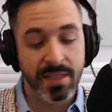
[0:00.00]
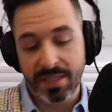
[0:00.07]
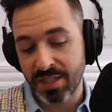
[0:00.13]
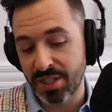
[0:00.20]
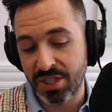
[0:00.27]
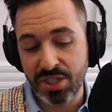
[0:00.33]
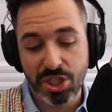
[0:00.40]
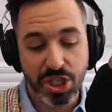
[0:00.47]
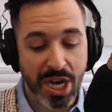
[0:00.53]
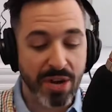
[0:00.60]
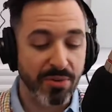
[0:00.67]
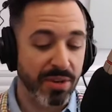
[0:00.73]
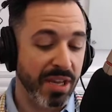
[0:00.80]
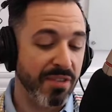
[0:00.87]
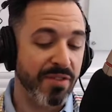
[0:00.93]
just
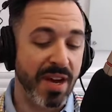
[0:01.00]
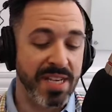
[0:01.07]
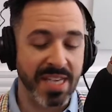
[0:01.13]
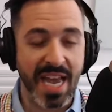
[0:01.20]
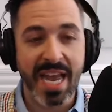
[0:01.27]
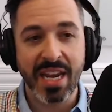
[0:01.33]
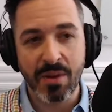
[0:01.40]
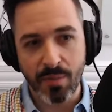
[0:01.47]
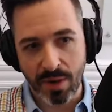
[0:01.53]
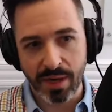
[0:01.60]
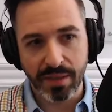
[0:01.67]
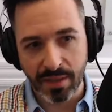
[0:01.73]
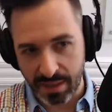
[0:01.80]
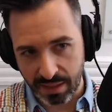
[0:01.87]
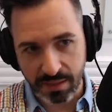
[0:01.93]
generally advise
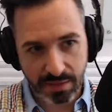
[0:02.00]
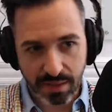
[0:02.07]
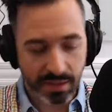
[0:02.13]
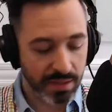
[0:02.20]
anyone,